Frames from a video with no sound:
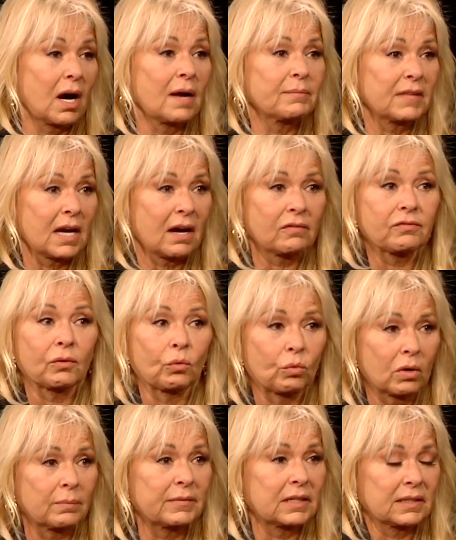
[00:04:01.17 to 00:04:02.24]
I'm the alpha
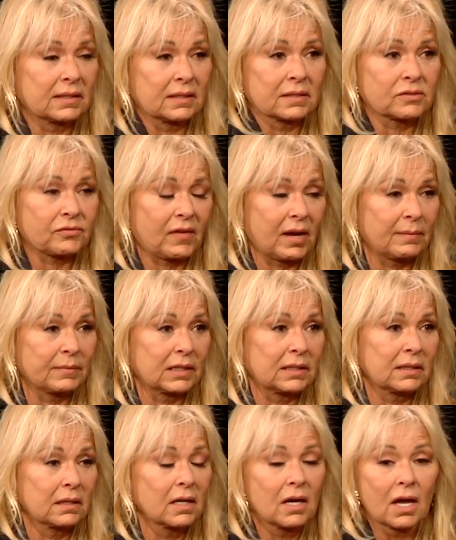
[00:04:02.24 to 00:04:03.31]
woman in this
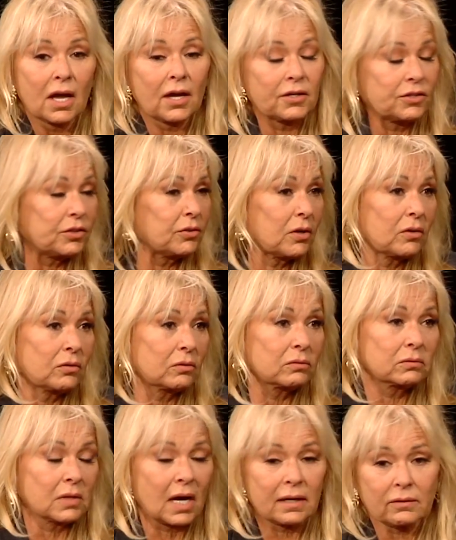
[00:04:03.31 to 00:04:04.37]
family, and you don't.
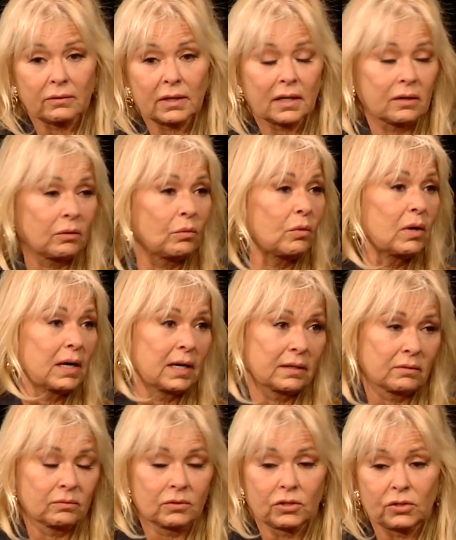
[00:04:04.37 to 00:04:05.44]
I don't care
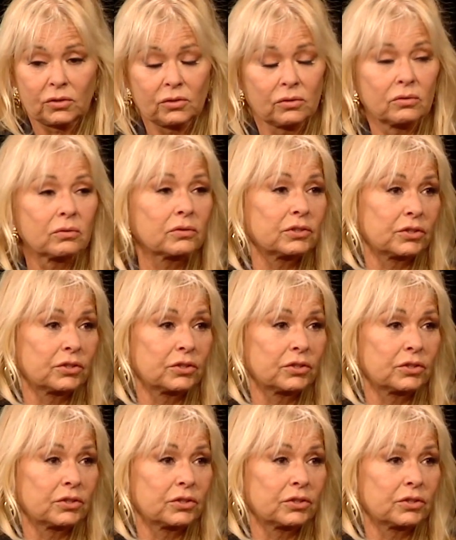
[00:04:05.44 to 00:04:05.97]
what and who.